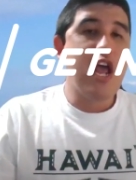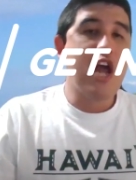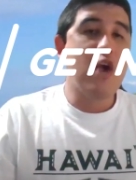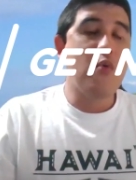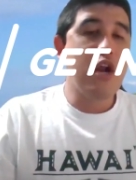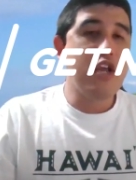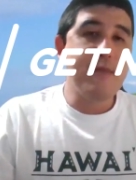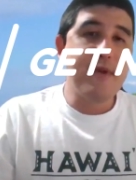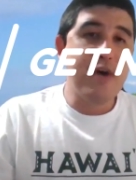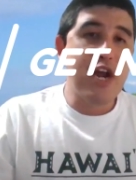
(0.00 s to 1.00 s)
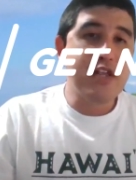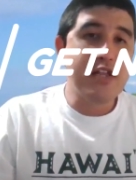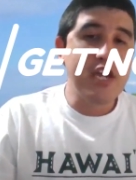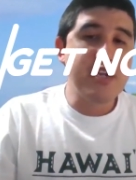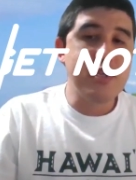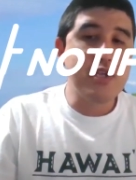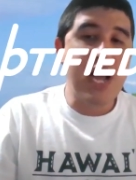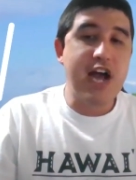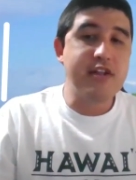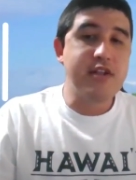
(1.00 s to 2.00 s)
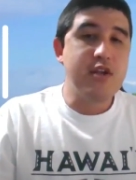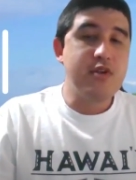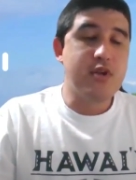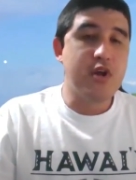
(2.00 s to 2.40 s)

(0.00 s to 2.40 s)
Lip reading: And I want to keep my monetization status.